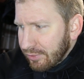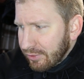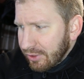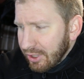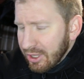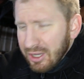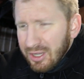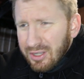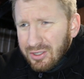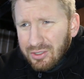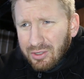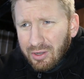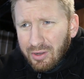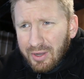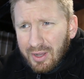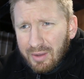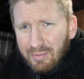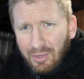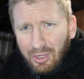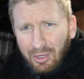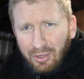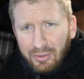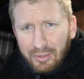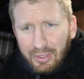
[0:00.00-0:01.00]
Thing is though,
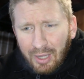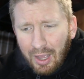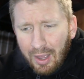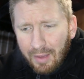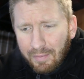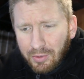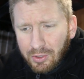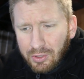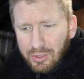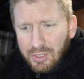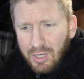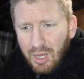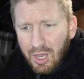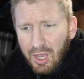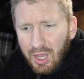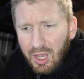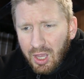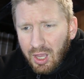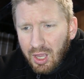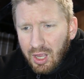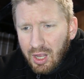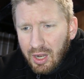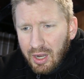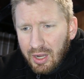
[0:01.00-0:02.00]
them little tadpoles,
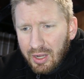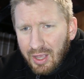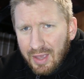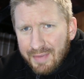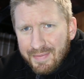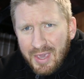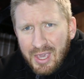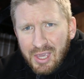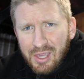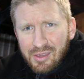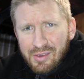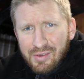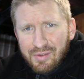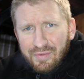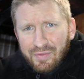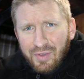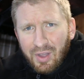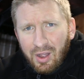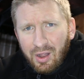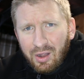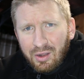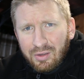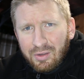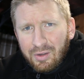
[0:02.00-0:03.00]
they make you
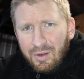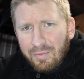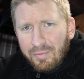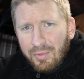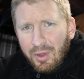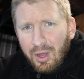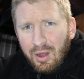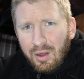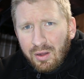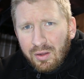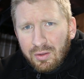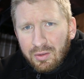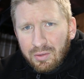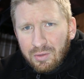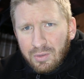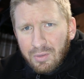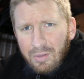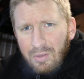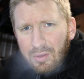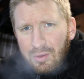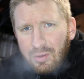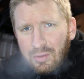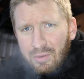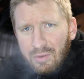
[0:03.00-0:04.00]
vulnerable
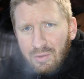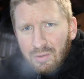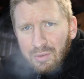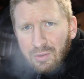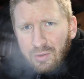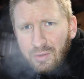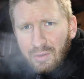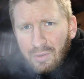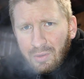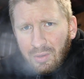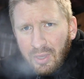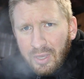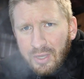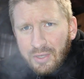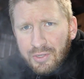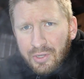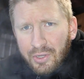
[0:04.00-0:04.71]
in